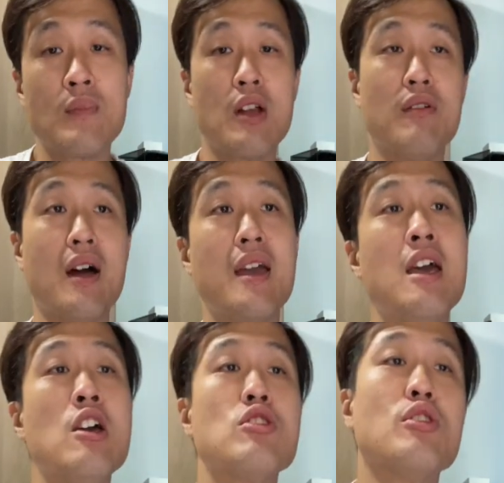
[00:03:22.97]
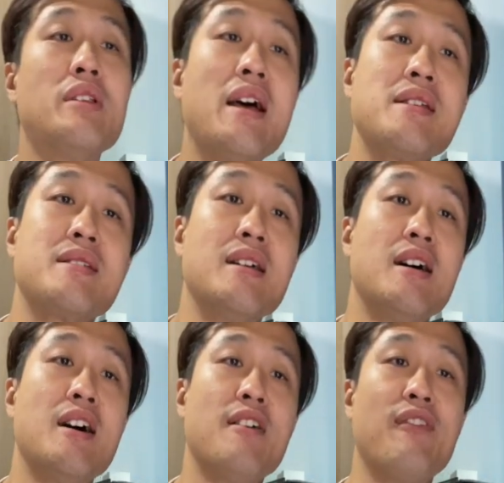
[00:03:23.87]
Right? So that's
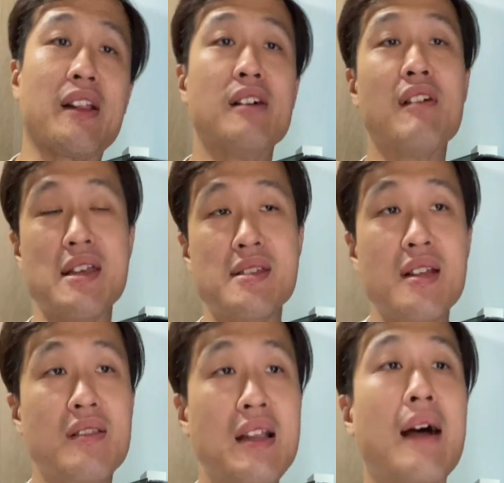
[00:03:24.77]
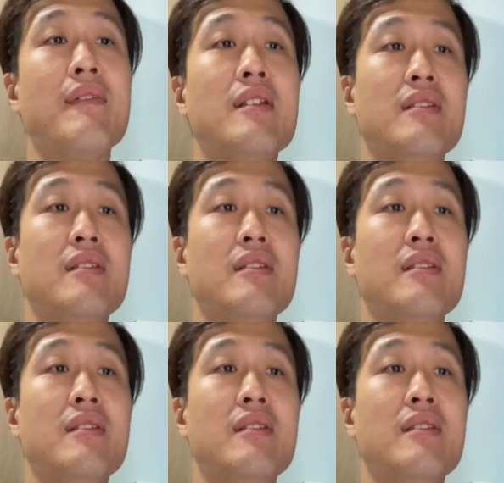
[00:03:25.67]
the factorizing done.